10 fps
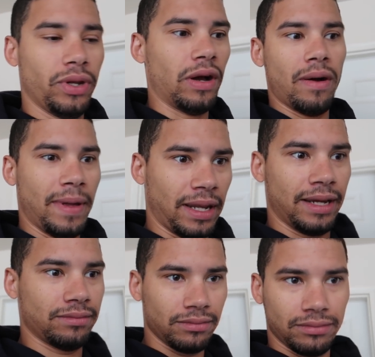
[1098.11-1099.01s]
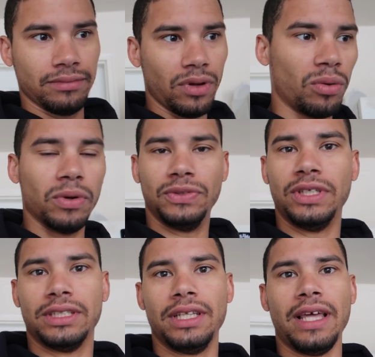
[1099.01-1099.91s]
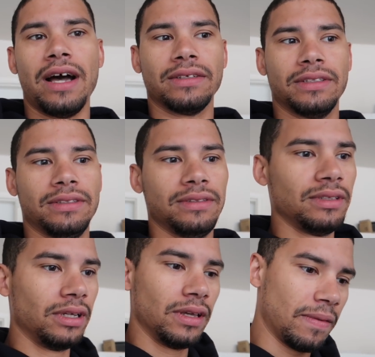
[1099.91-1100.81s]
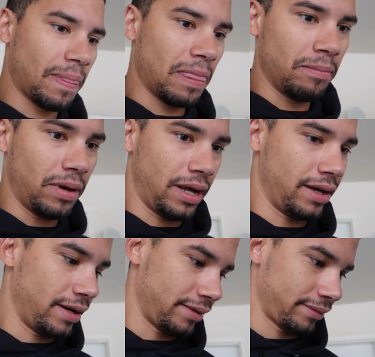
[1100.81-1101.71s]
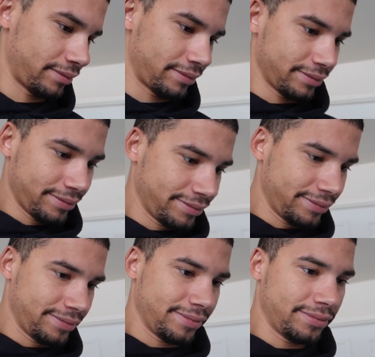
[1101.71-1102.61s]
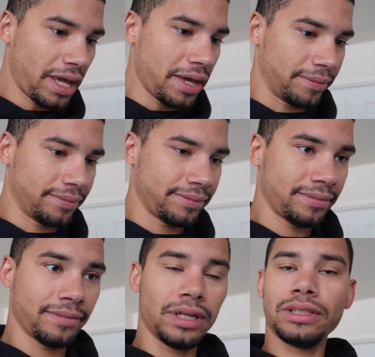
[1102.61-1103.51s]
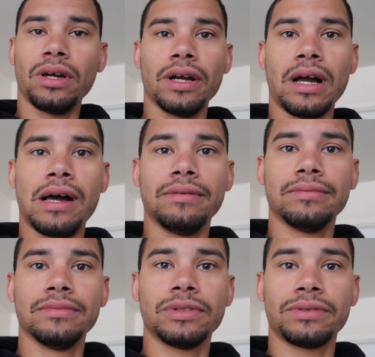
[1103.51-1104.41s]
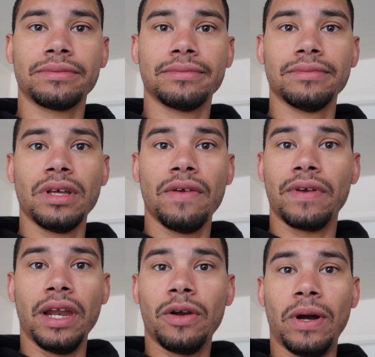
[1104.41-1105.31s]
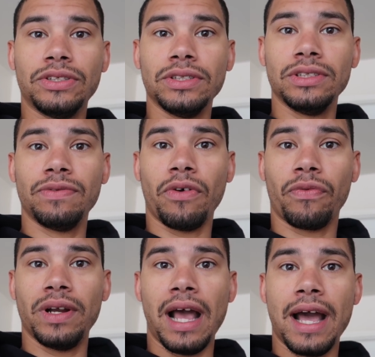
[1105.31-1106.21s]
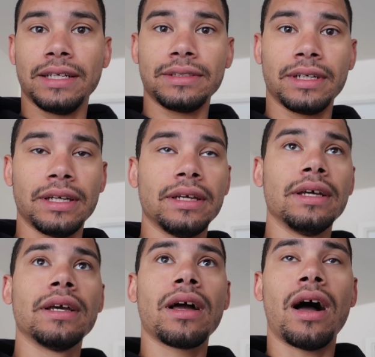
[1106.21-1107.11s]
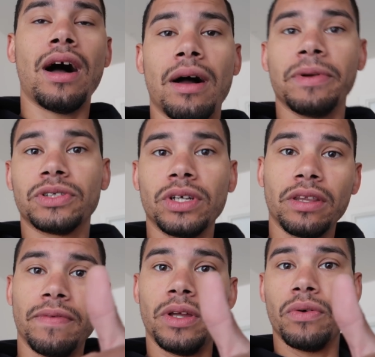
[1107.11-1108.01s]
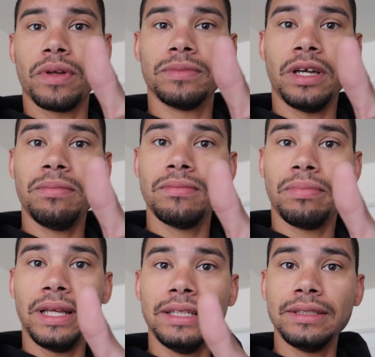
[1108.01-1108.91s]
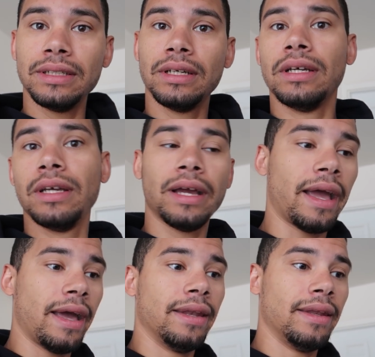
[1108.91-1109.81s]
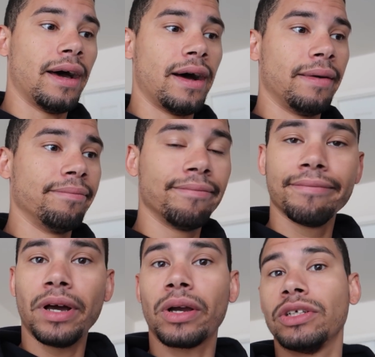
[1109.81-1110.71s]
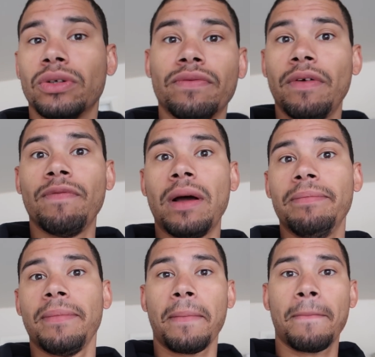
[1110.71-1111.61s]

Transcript: You know, I'm at like almost 60,000, but yeah, that's all I got. So if you got any questions, feel free to ask. Make sure you give the video a thumbs up, please. And I'll catch you on the flip-flop.